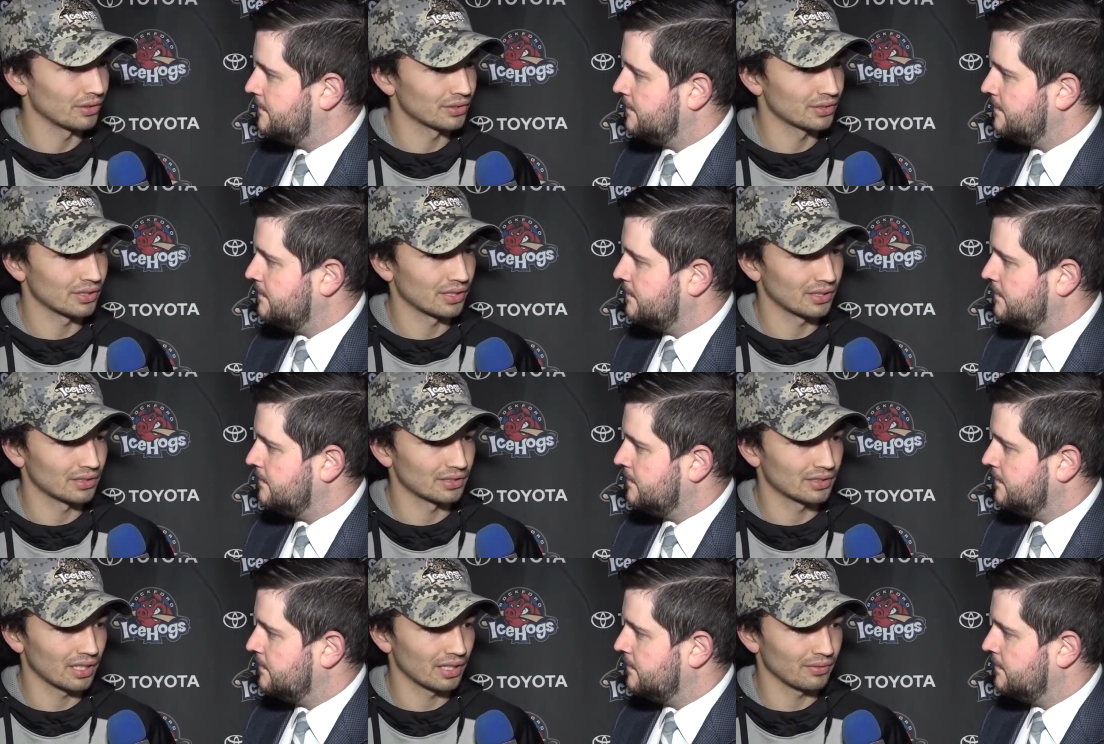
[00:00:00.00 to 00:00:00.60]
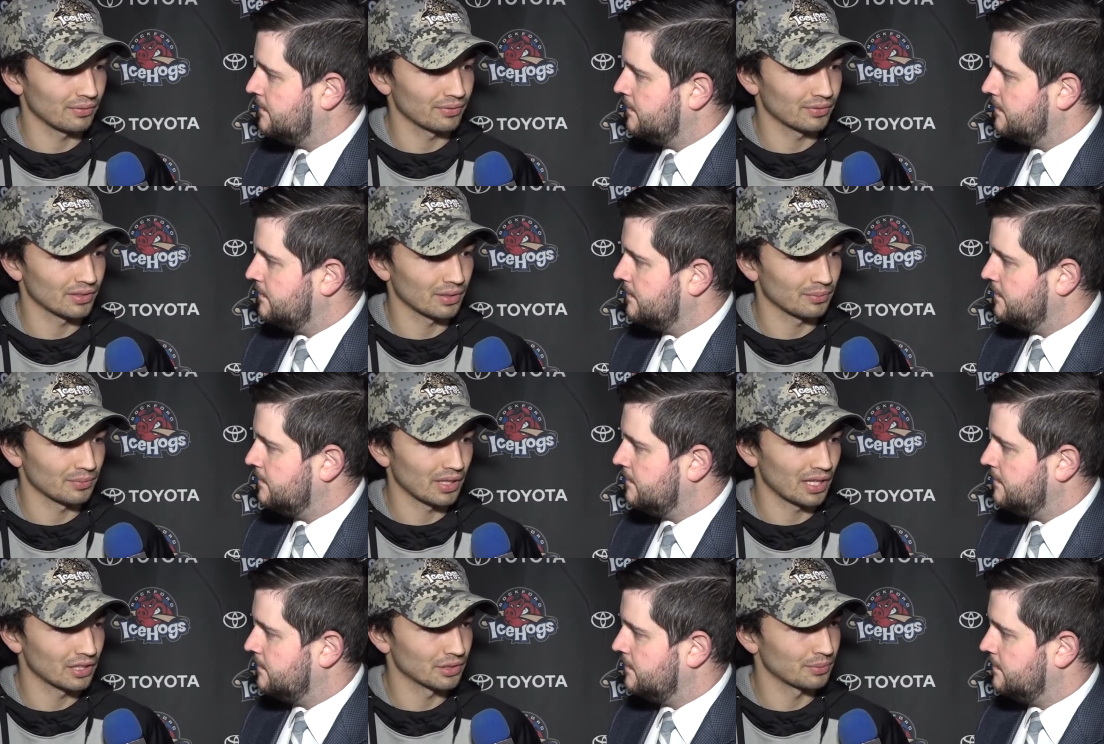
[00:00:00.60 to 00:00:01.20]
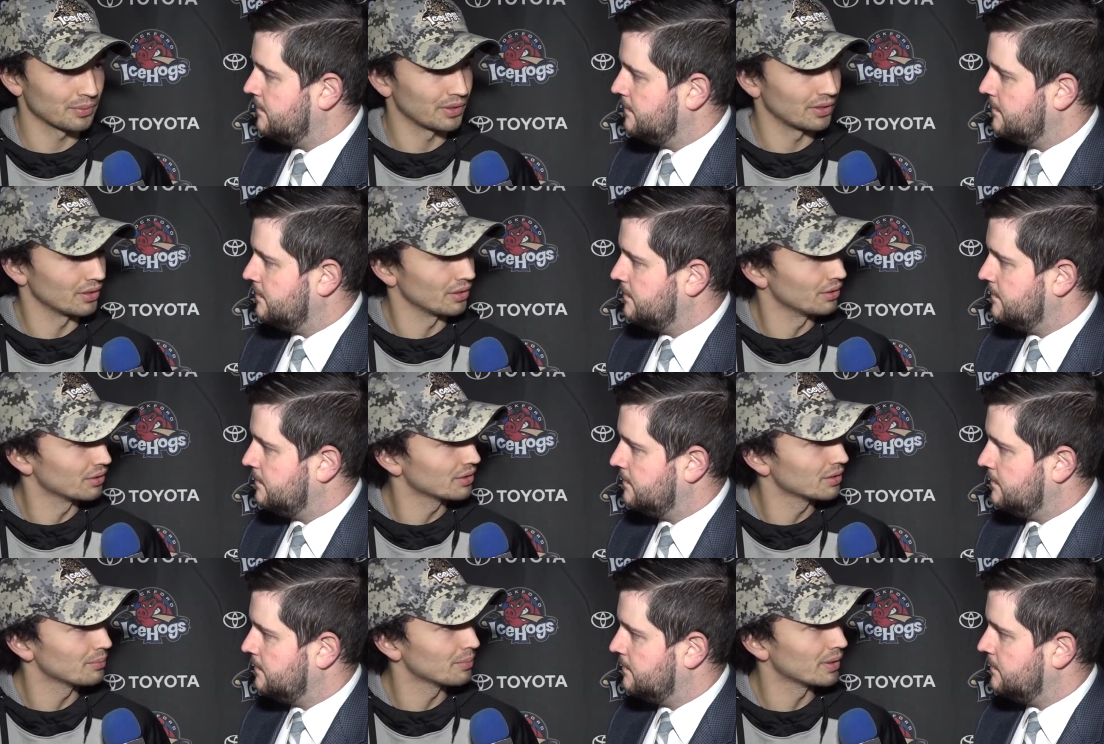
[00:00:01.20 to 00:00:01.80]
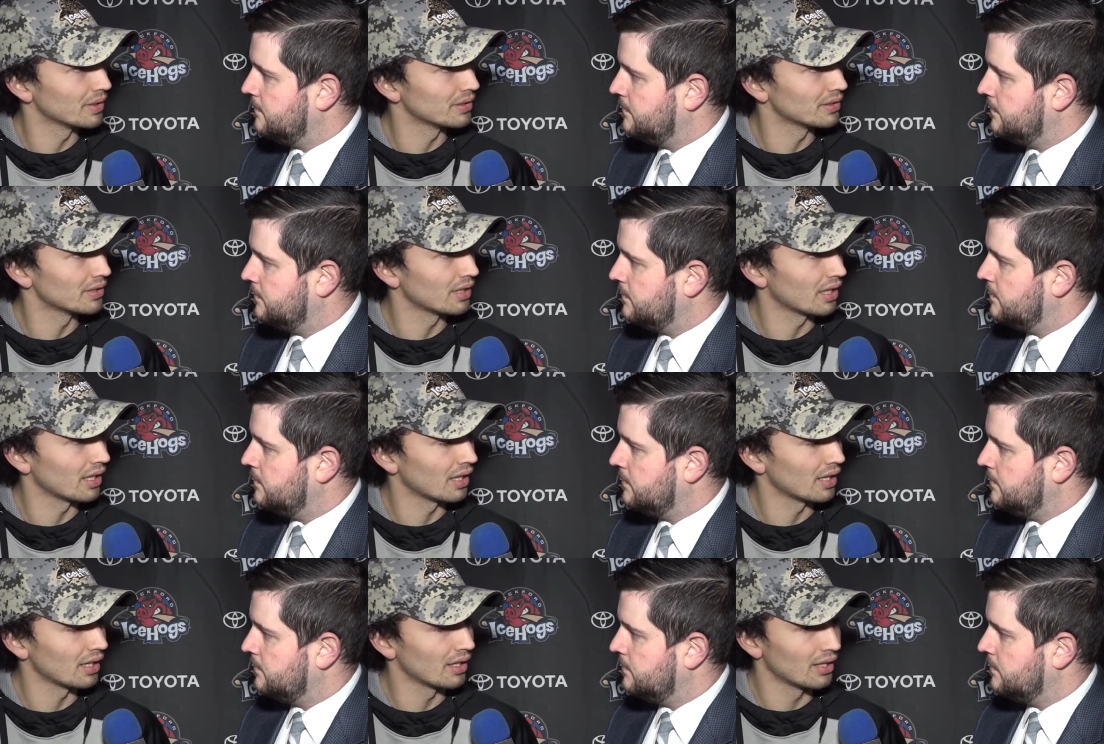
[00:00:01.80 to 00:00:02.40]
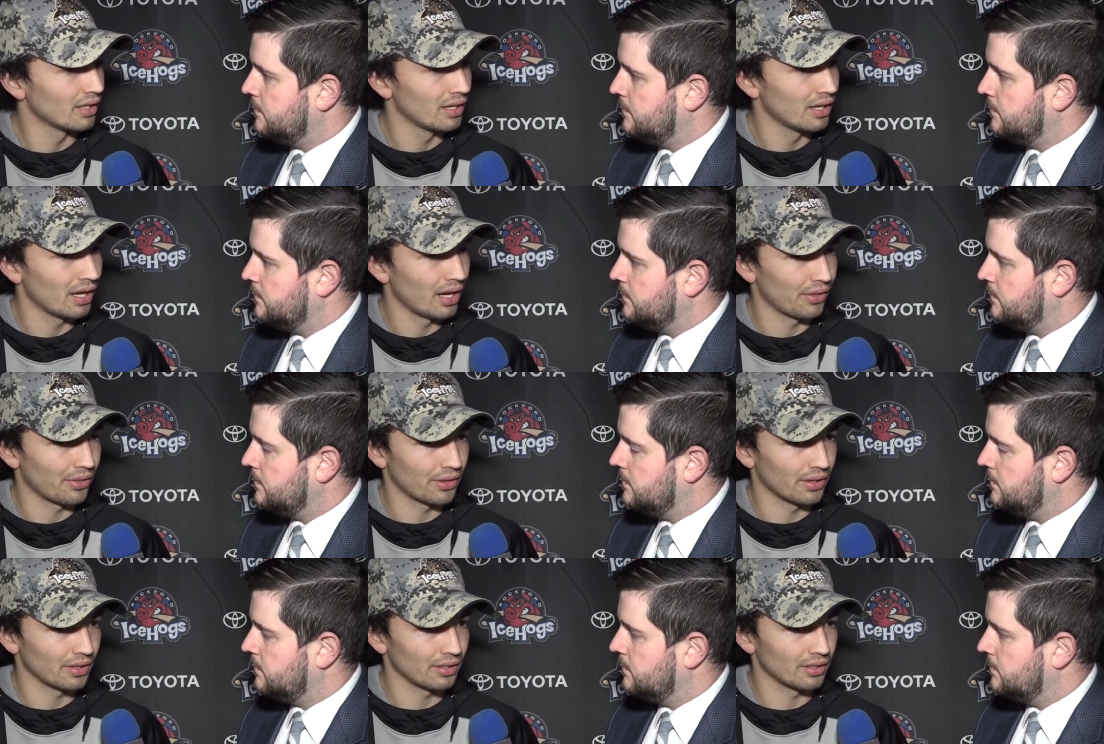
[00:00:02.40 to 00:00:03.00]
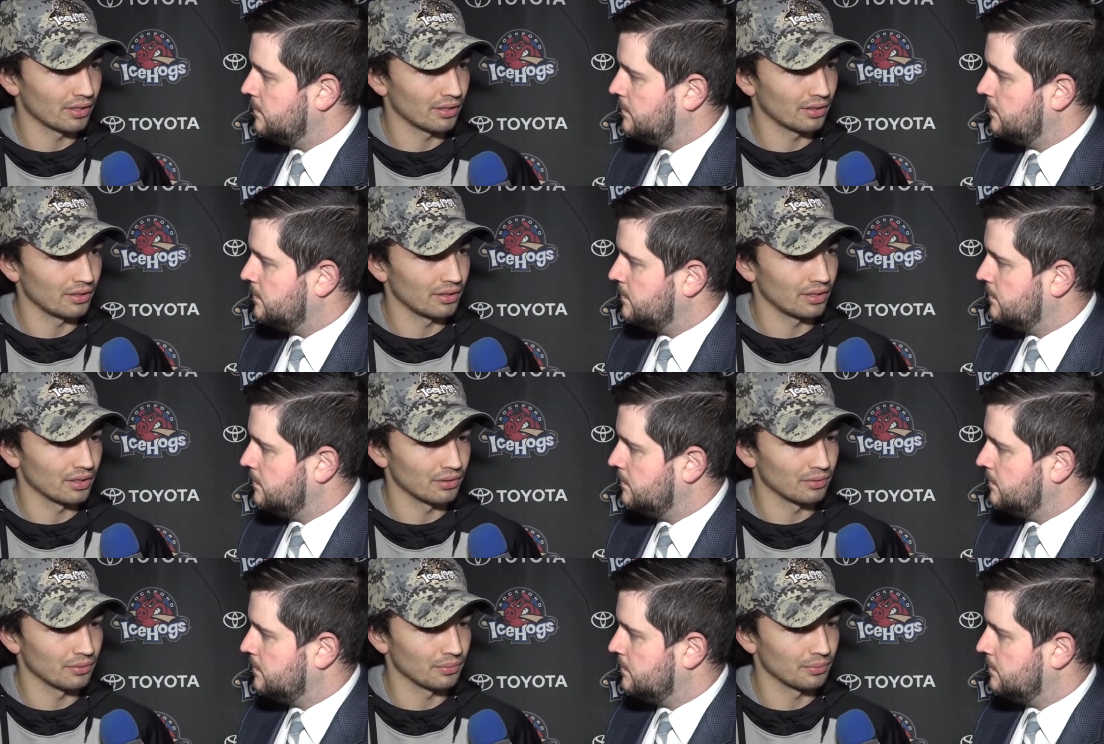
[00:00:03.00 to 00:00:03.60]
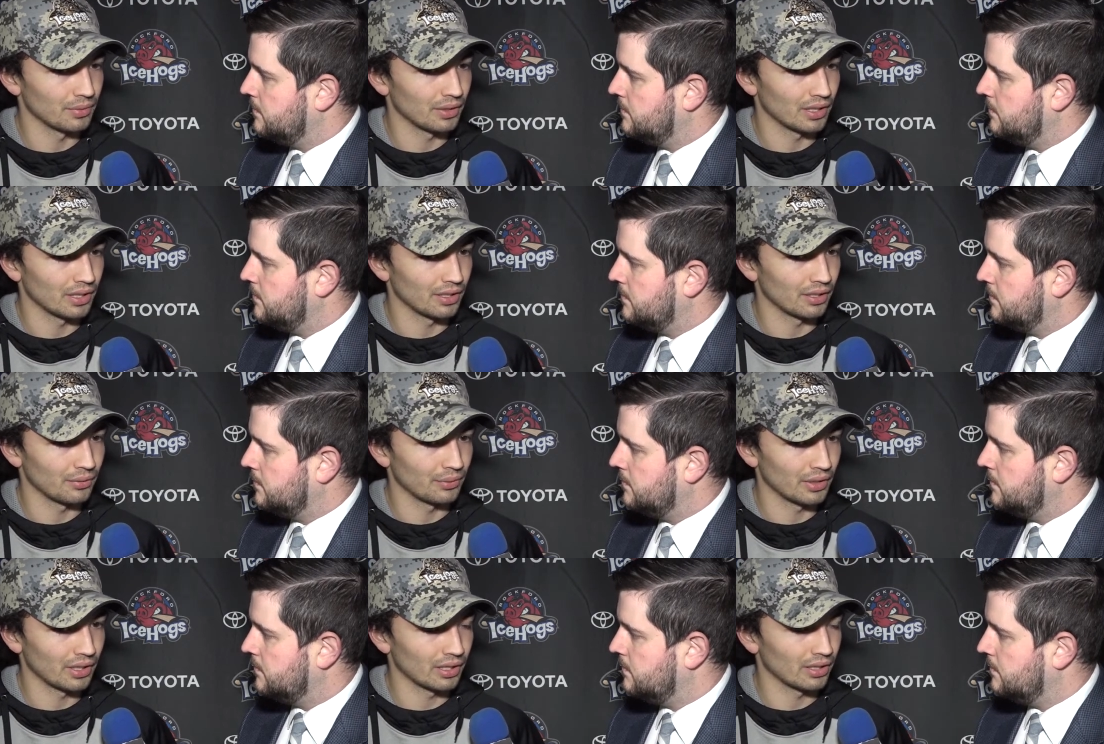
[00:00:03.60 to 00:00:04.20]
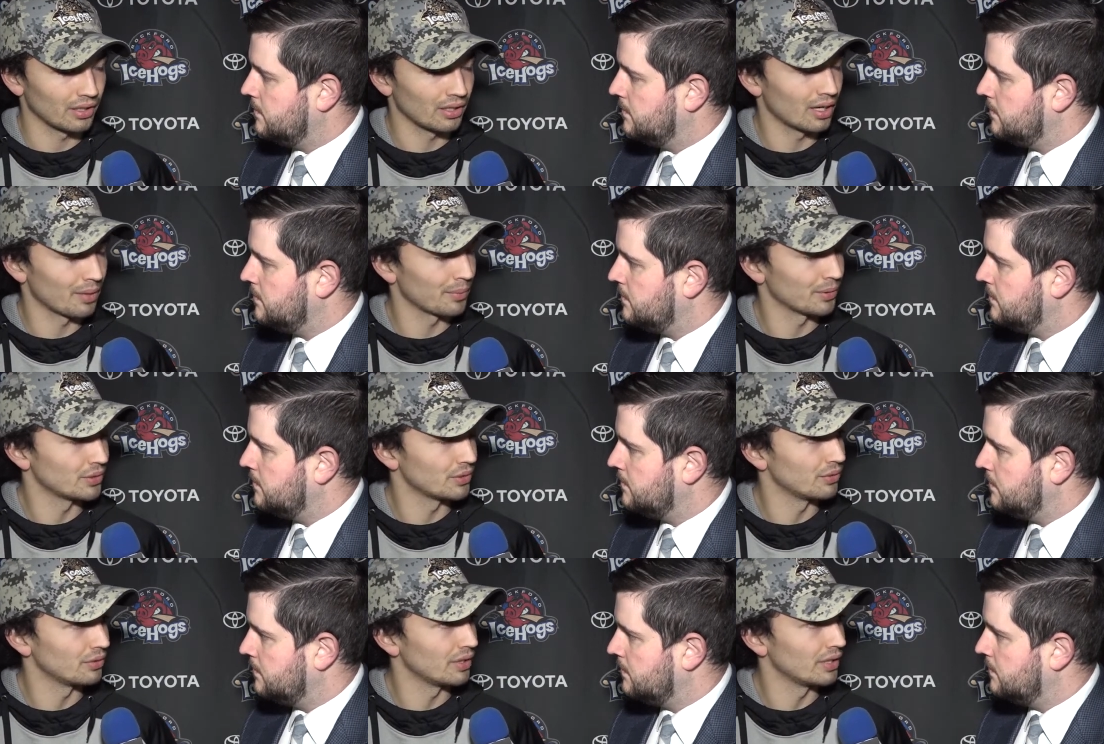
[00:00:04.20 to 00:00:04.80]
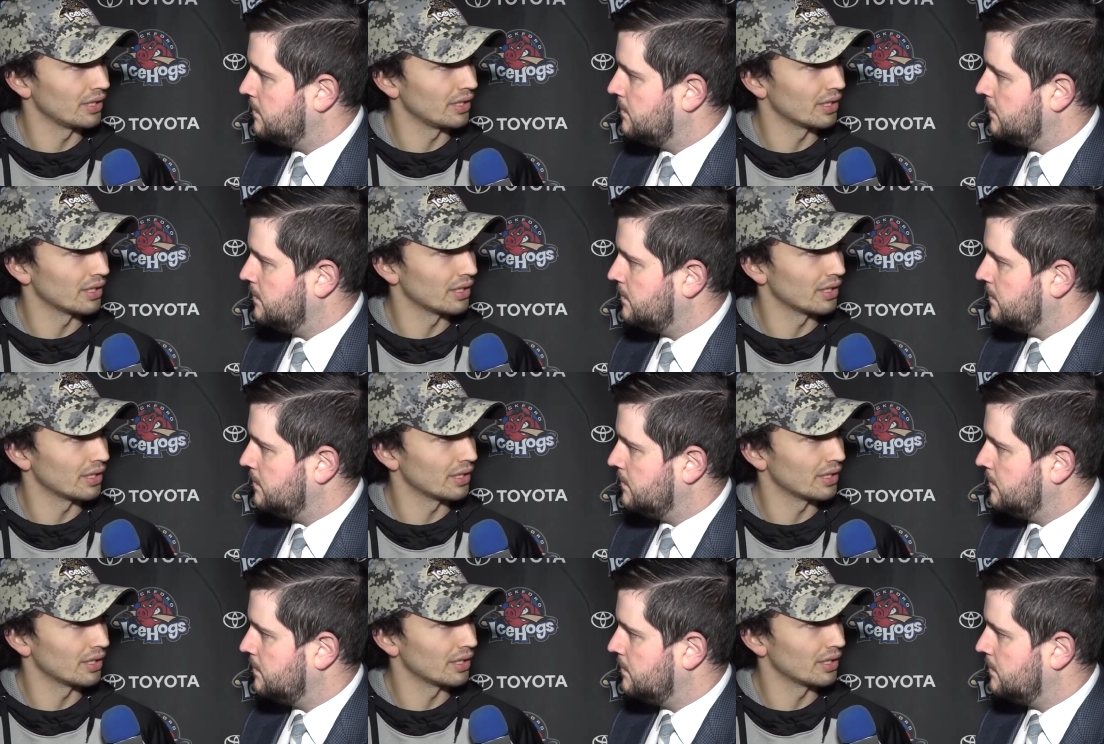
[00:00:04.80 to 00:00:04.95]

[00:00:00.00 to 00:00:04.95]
Speaker 1: it's it's tough sometimes when you're losing, but uh, I think you know we got a we got a good opportunity